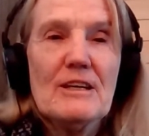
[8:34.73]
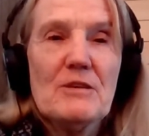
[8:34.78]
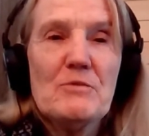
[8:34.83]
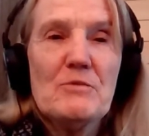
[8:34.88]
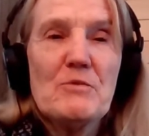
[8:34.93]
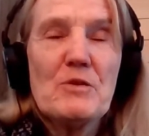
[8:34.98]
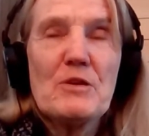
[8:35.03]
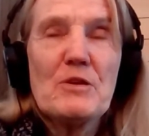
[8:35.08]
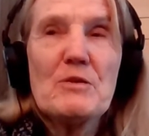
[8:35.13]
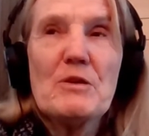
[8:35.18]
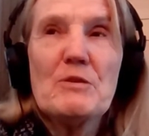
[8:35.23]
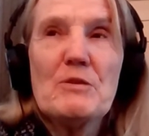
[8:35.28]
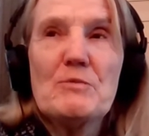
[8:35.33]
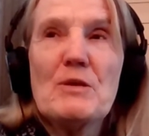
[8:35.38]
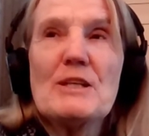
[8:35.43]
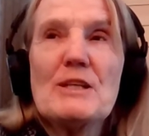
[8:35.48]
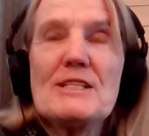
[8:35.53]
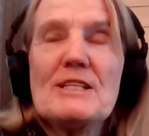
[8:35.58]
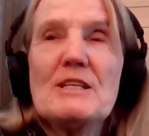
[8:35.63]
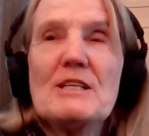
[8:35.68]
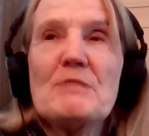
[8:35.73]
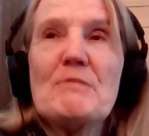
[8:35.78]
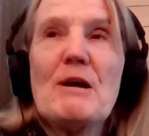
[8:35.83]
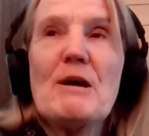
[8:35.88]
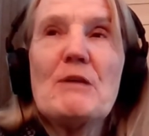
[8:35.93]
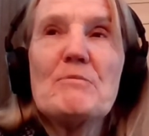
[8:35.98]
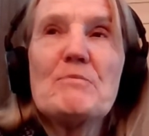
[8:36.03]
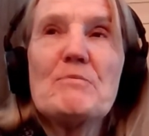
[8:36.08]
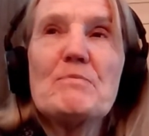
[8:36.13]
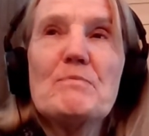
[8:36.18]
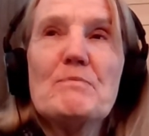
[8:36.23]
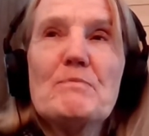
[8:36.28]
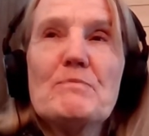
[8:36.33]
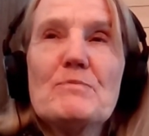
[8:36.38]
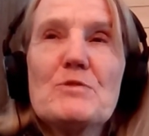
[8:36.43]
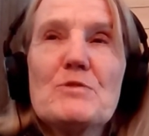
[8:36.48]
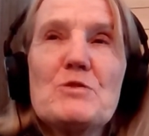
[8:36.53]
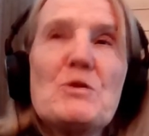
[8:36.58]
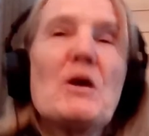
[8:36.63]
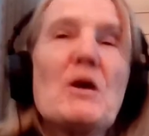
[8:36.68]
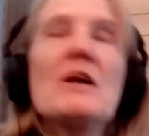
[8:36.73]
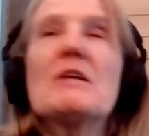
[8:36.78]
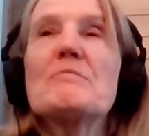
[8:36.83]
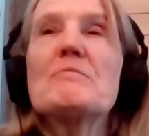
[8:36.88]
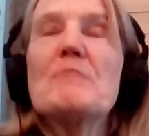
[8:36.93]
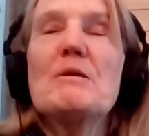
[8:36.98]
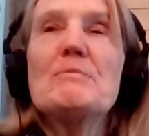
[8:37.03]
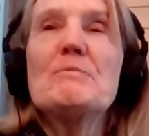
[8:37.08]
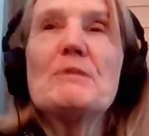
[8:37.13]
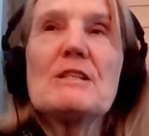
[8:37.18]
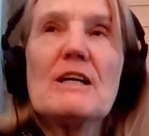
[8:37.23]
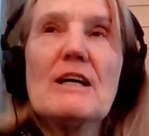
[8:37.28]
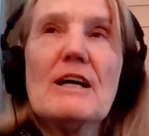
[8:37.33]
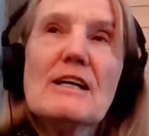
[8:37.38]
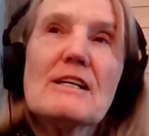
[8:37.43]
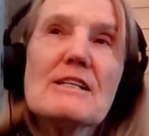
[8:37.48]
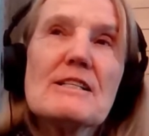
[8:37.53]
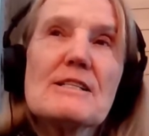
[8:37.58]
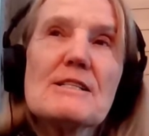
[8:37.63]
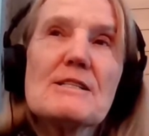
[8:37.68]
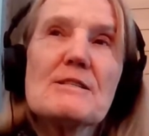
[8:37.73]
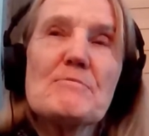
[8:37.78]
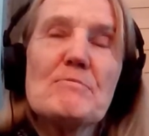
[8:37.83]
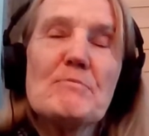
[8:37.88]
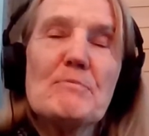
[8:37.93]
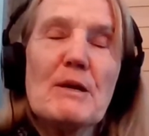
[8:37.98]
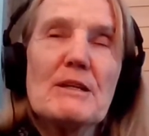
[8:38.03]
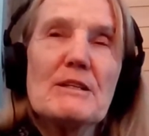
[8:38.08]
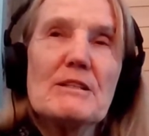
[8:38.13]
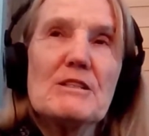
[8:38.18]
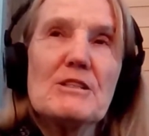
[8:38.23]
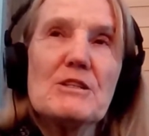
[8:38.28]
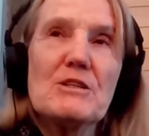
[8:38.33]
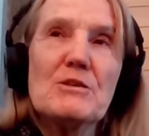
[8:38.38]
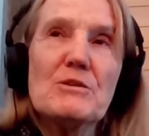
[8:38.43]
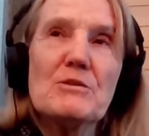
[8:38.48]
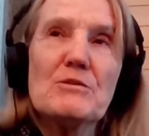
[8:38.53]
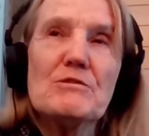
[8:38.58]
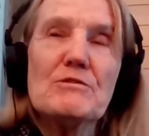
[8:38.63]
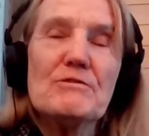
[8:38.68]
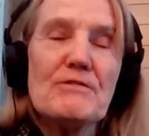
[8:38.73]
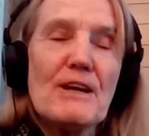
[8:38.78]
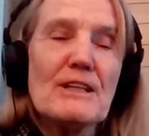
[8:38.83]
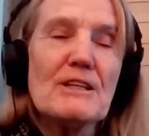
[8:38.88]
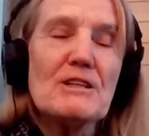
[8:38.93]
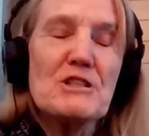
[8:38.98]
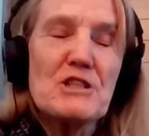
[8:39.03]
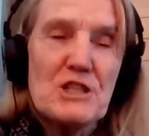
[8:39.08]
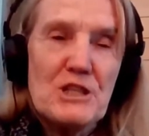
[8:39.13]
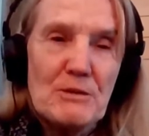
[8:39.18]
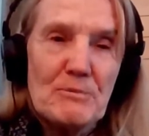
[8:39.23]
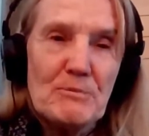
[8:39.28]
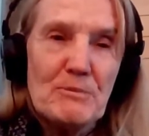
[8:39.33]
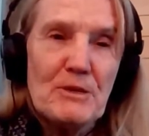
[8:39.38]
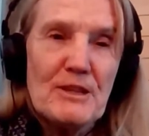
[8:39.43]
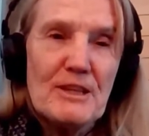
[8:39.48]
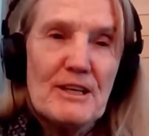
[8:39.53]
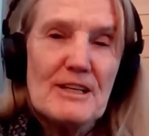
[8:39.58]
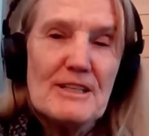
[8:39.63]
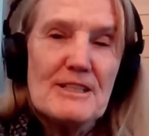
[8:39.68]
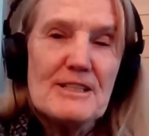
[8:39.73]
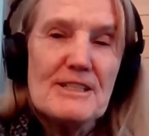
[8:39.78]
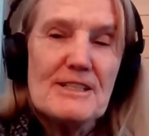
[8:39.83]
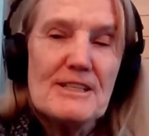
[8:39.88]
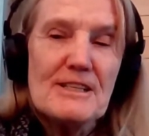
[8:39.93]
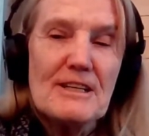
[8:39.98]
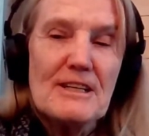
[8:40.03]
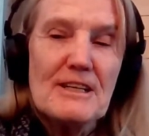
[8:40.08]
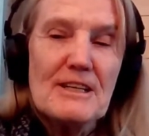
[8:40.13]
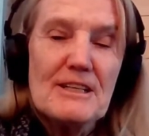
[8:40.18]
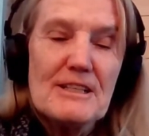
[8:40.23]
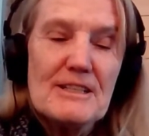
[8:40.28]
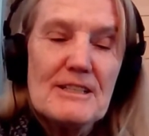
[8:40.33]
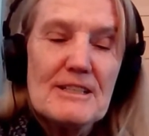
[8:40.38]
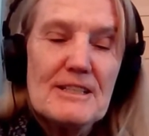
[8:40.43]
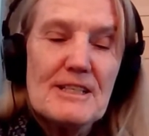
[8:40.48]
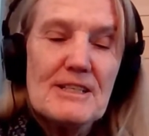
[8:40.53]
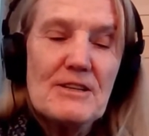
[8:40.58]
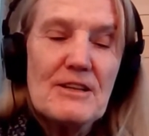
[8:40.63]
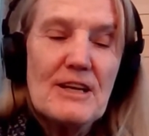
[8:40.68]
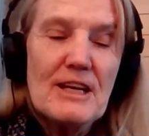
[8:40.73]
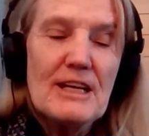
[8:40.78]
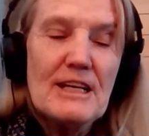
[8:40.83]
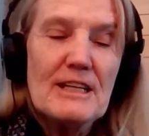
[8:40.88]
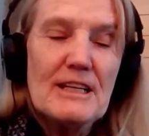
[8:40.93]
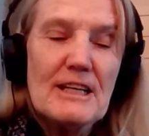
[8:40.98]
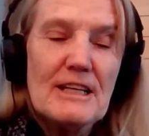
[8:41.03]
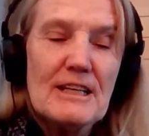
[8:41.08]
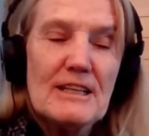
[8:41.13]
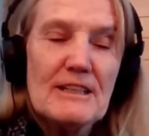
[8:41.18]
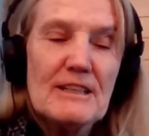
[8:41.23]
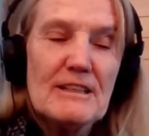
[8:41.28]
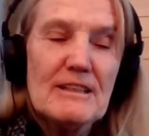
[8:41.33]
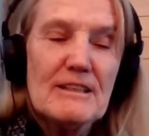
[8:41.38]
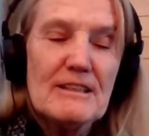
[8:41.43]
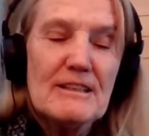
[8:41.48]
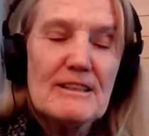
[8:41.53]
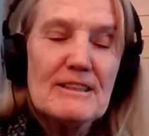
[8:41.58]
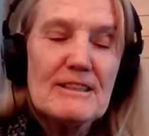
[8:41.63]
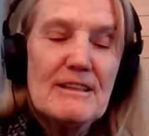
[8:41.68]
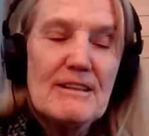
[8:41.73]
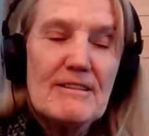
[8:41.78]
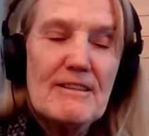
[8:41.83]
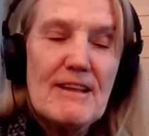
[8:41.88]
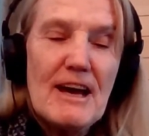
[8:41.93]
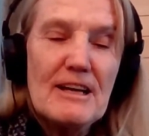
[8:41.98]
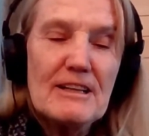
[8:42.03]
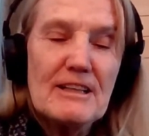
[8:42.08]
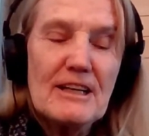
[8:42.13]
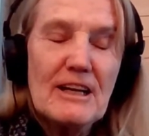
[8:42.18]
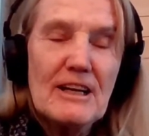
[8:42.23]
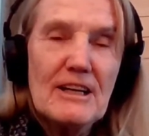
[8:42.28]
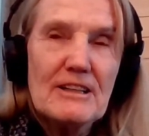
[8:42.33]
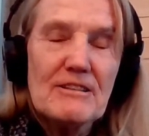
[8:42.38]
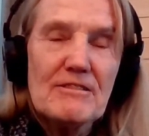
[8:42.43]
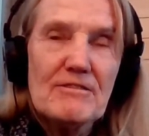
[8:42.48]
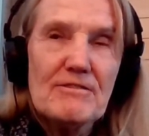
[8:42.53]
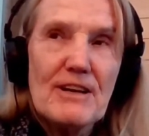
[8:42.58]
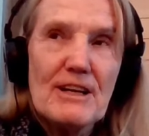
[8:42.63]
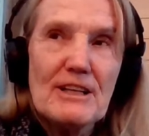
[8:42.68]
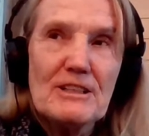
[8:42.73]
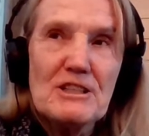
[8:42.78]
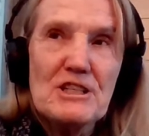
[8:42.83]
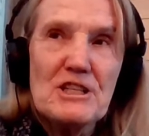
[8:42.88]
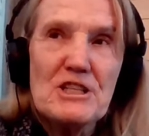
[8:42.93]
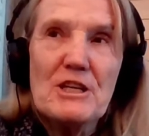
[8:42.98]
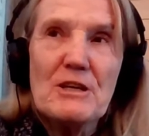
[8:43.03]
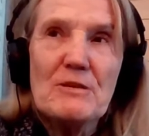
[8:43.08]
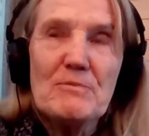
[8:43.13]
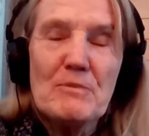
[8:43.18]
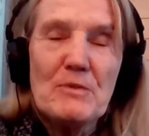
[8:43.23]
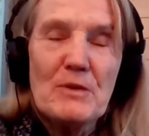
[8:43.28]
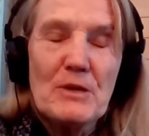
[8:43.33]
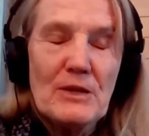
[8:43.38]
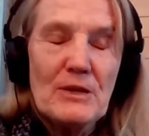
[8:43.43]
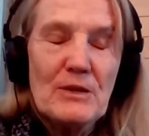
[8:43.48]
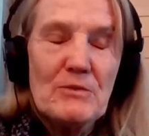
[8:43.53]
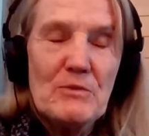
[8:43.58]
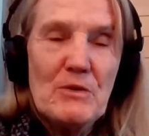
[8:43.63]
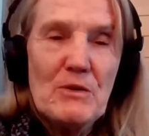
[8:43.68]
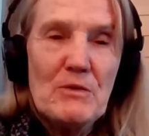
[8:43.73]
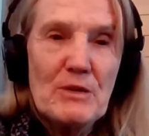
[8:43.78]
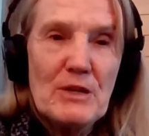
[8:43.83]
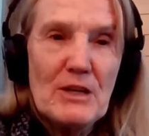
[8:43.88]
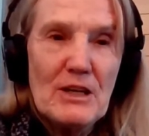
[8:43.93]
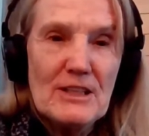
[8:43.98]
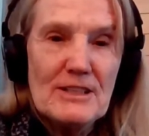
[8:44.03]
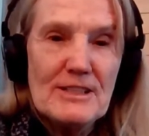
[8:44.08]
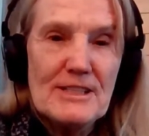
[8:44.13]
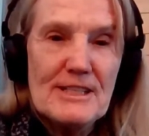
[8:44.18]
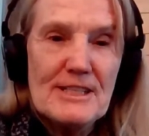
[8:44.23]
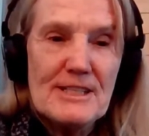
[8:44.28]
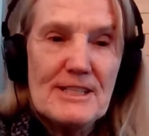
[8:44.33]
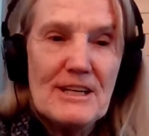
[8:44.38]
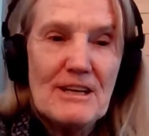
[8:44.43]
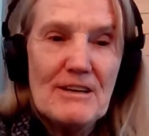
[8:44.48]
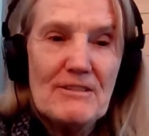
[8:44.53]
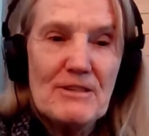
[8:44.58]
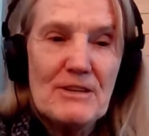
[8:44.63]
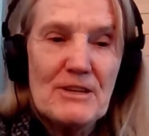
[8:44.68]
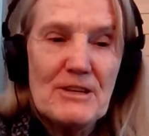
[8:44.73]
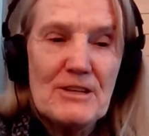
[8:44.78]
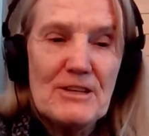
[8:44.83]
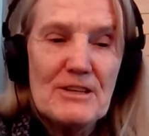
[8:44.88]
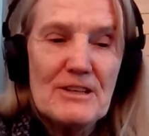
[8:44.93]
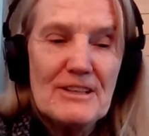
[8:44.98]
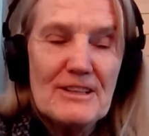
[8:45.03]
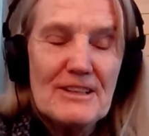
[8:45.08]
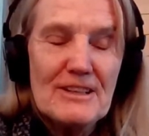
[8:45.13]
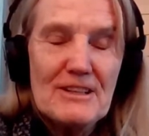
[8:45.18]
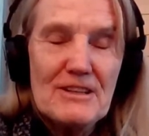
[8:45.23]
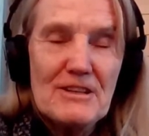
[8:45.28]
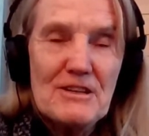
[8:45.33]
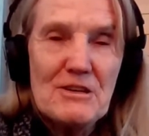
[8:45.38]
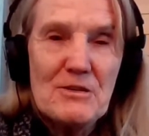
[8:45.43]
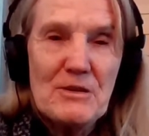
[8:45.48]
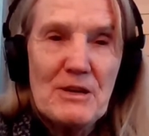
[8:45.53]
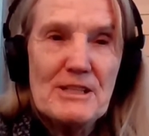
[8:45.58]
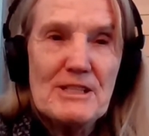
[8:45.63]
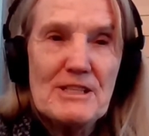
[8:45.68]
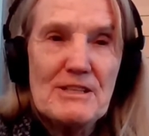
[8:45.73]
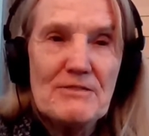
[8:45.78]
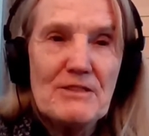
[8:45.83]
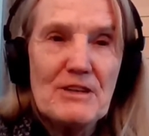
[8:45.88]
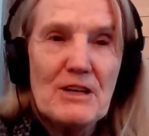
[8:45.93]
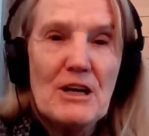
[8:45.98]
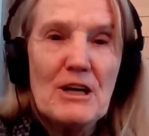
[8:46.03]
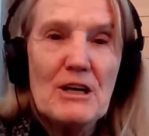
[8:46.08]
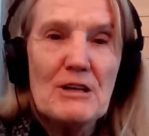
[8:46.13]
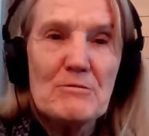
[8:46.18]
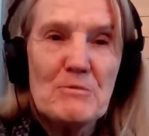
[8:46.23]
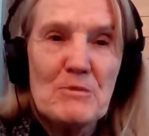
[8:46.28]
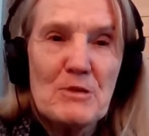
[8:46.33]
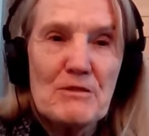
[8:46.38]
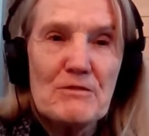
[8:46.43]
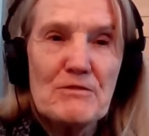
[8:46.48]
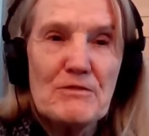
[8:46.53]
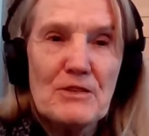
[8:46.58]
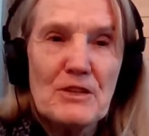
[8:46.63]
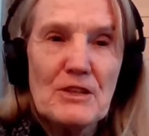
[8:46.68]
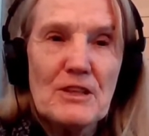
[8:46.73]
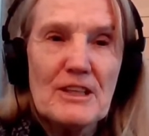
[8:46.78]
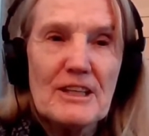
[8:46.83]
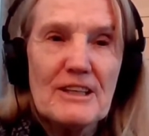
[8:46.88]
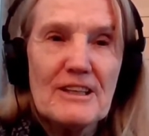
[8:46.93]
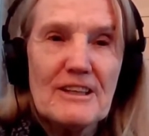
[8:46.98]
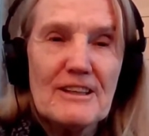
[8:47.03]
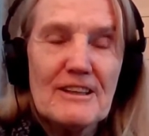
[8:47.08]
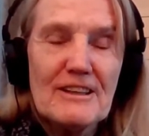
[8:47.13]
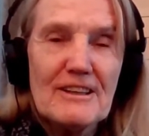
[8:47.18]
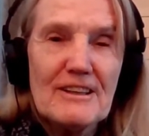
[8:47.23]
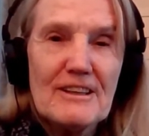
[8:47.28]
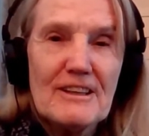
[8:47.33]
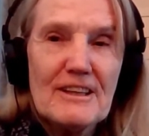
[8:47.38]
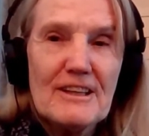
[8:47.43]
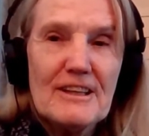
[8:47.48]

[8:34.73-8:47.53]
It wasn't about drawing people to us, but to fellowship with us, so that in that kind of fellowship, we would all discover the grace of God more fully.